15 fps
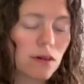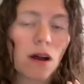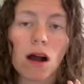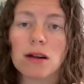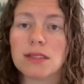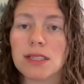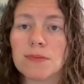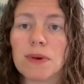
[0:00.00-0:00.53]

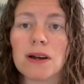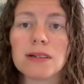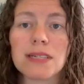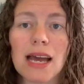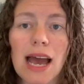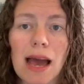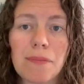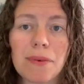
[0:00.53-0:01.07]
cause the bug
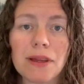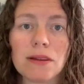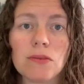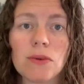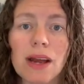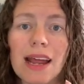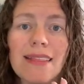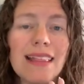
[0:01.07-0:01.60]
to happen,
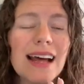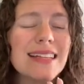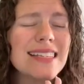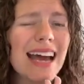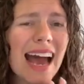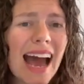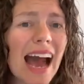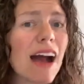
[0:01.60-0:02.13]
right? And that's
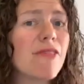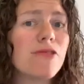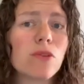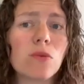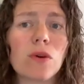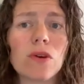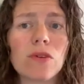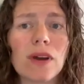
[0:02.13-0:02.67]
half
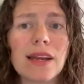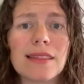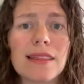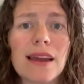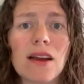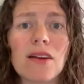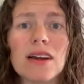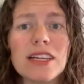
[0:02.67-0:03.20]
the work right
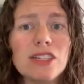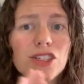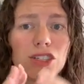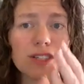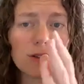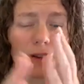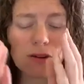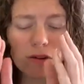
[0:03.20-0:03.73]
there, is
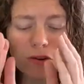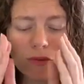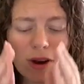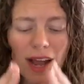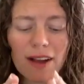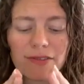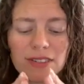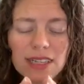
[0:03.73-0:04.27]
just
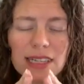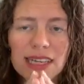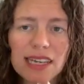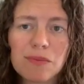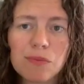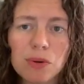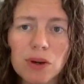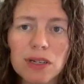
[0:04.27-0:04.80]
crafting the
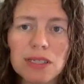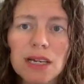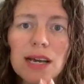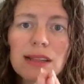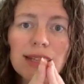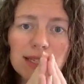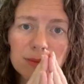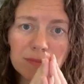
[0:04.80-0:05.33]
input
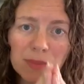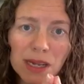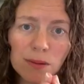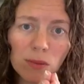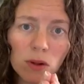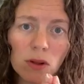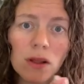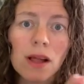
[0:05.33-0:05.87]
that's
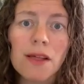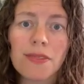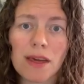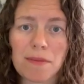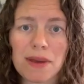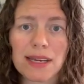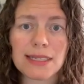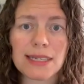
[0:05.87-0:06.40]
minimal
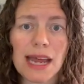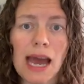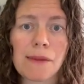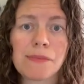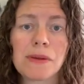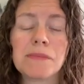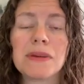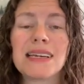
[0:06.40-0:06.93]
that makes it
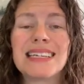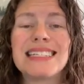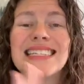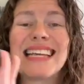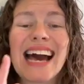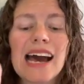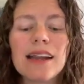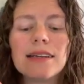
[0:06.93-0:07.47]
happen, because
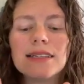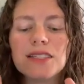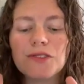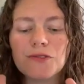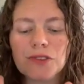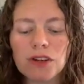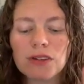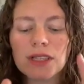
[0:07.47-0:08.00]
that
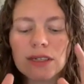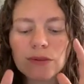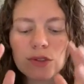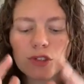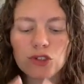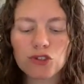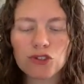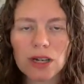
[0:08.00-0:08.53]
severely
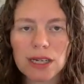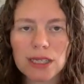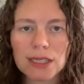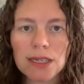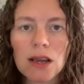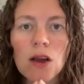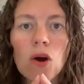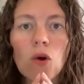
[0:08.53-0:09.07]

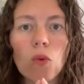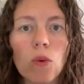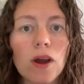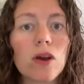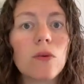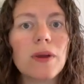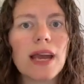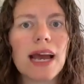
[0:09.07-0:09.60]
restricts
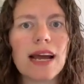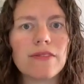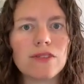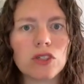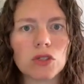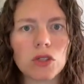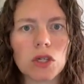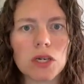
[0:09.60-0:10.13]
where we have
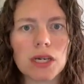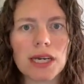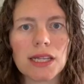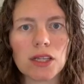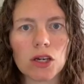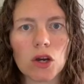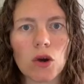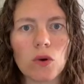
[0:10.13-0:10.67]
to look
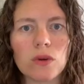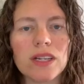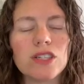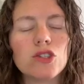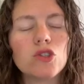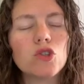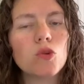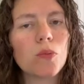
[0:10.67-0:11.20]
in the code.
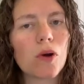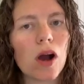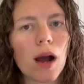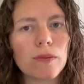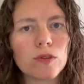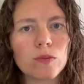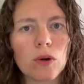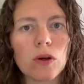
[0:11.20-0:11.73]
It's super
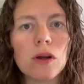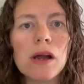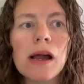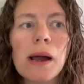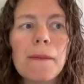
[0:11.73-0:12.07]
optimal,